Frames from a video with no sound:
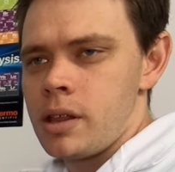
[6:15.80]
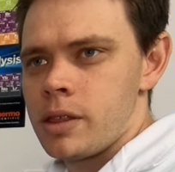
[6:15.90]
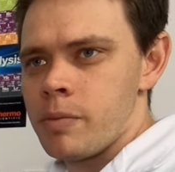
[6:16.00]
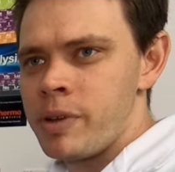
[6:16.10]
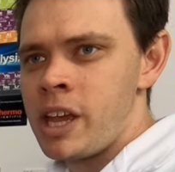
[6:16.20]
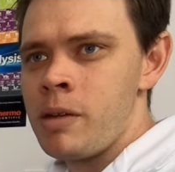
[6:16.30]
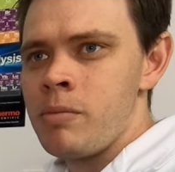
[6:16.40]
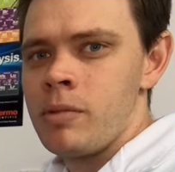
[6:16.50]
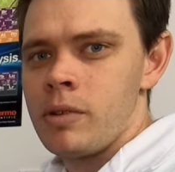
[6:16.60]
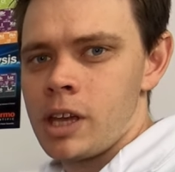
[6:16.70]
the
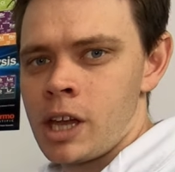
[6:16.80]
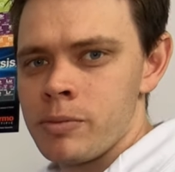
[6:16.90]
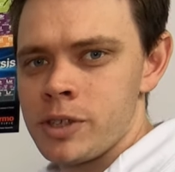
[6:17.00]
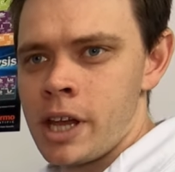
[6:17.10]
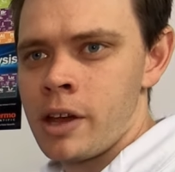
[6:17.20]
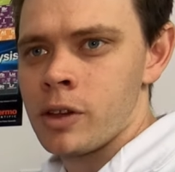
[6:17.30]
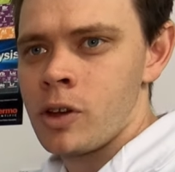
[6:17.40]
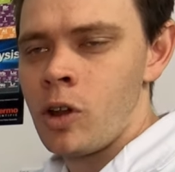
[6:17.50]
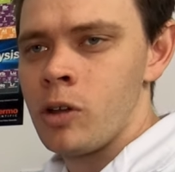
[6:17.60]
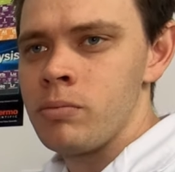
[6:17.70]
beam comes down the
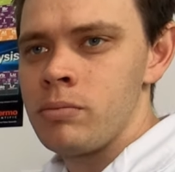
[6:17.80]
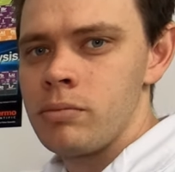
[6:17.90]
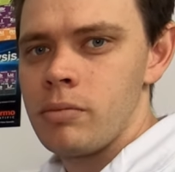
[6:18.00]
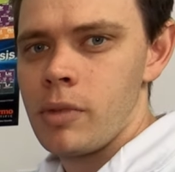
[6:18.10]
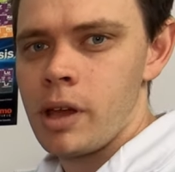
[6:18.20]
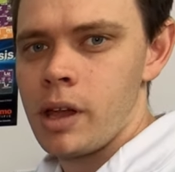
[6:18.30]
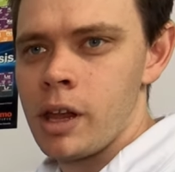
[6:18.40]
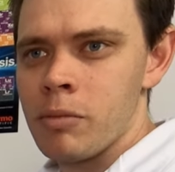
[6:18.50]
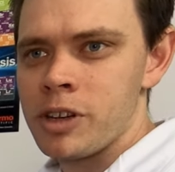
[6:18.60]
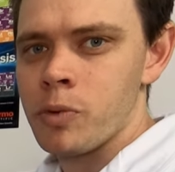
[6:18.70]
column in
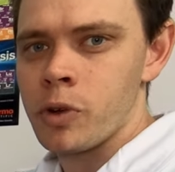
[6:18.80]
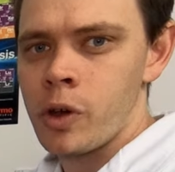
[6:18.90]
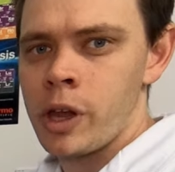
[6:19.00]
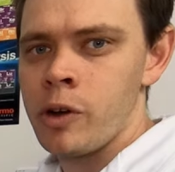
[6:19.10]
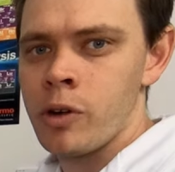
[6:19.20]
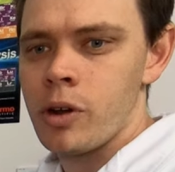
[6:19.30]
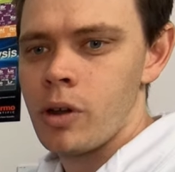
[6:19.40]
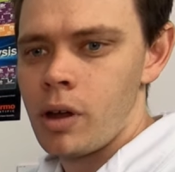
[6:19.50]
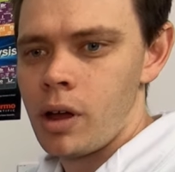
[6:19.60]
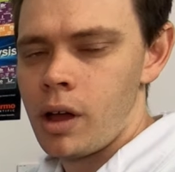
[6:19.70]
a much more coherent,
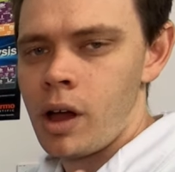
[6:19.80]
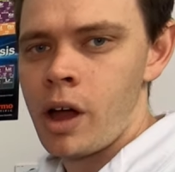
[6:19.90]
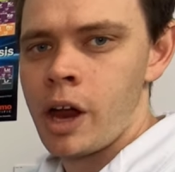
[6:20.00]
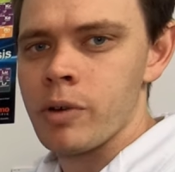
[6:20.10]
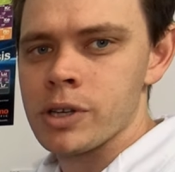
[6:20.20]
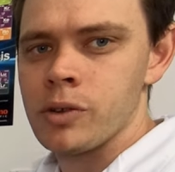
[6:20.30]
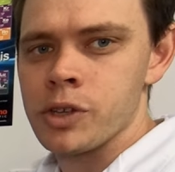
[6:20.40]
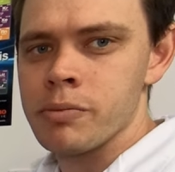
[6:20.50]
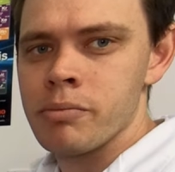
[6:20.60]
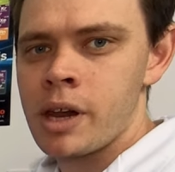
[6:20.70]
higher
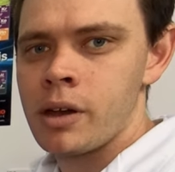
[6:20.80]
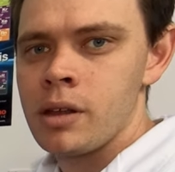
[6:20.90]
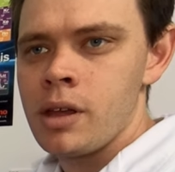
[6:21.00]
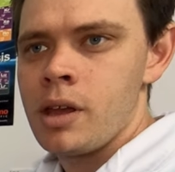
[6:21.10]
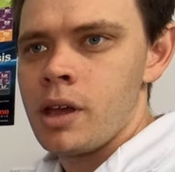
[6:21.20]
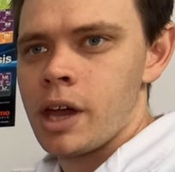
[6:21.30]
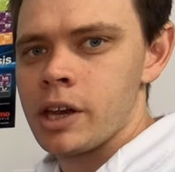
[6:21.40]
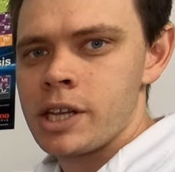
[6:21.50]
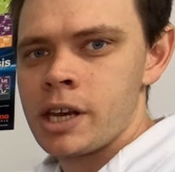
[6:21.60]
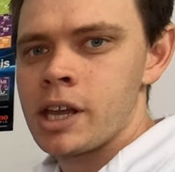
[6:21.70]
resolution manner
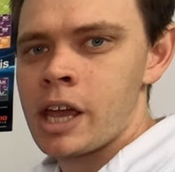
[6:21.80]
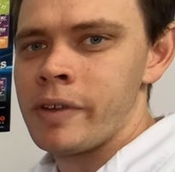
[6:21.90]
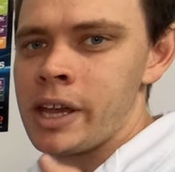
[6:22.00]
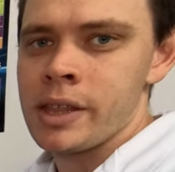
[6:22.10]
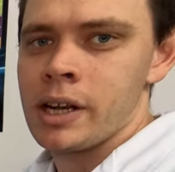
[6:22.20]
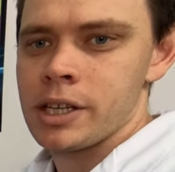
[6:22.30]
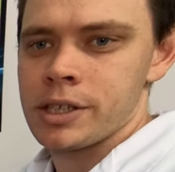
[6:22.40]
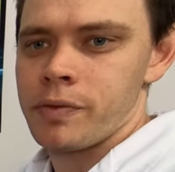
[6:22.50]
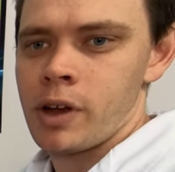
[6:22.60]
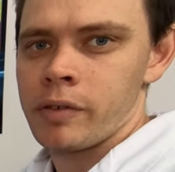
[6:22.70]
at 10 kV than it does
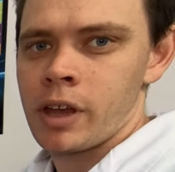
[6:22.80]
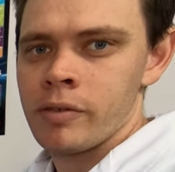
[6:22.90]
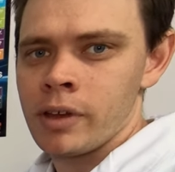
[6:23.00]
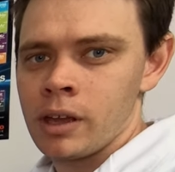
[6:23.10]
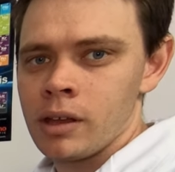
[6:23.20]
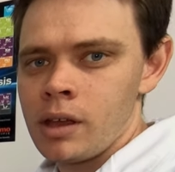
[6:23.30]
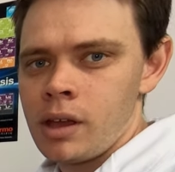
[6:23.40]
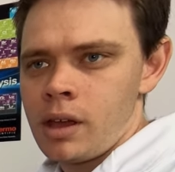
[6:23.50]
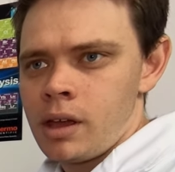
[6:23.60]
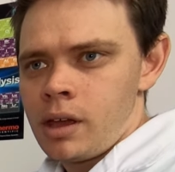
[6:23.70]
at 5 kV.
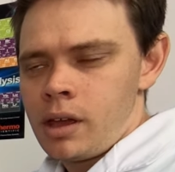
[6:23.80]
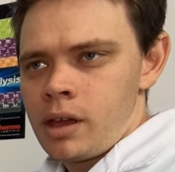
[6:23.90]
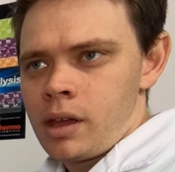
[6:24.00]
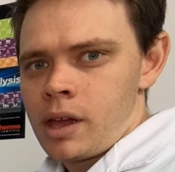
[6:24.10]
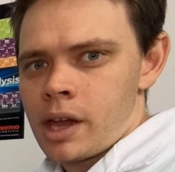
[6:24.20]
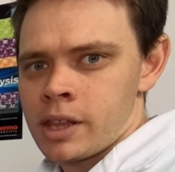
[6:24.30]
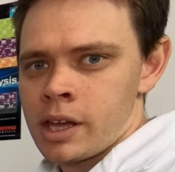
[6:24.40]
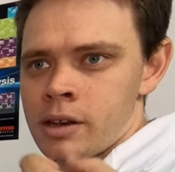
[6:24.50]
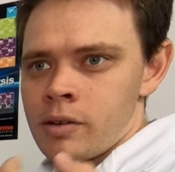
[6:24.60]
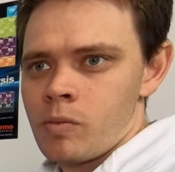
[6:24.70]
And
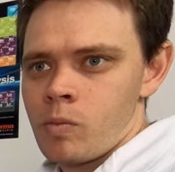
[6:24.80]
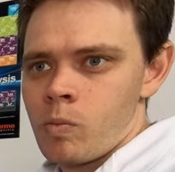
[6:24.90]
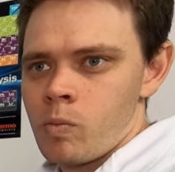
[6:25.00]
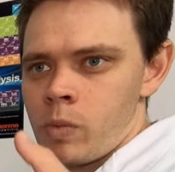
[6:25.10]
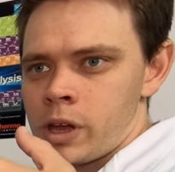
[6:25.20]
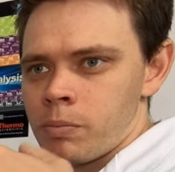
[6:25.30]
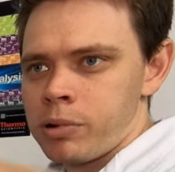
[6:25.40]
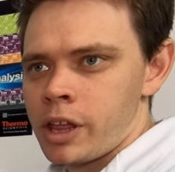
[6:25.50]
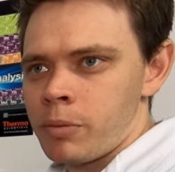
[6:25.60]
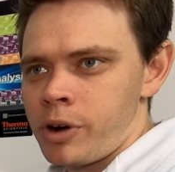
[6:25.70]
then we can
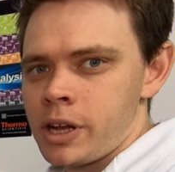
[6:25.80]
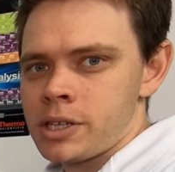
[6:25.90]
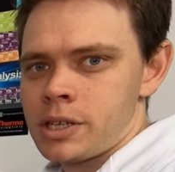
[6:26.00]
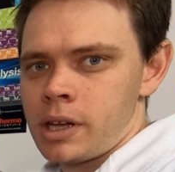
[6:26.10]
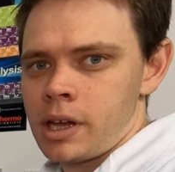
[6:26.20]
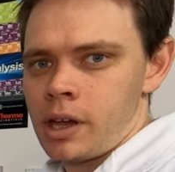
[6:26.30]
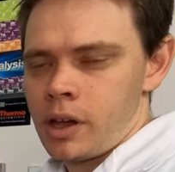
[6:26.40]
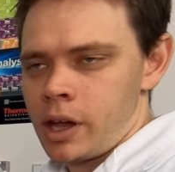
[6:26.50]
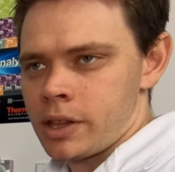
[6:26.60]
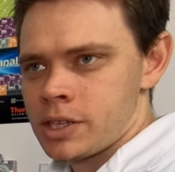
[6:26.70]
apply the brakes
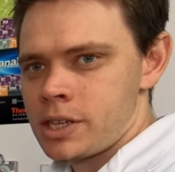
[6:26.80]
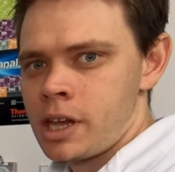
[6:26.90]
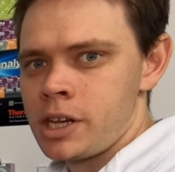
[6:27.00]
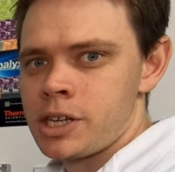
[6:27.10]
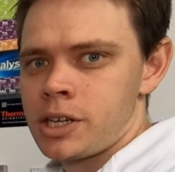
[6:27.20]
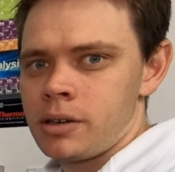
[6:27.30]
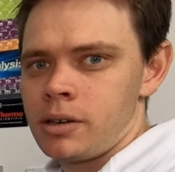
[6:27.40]
at the stage,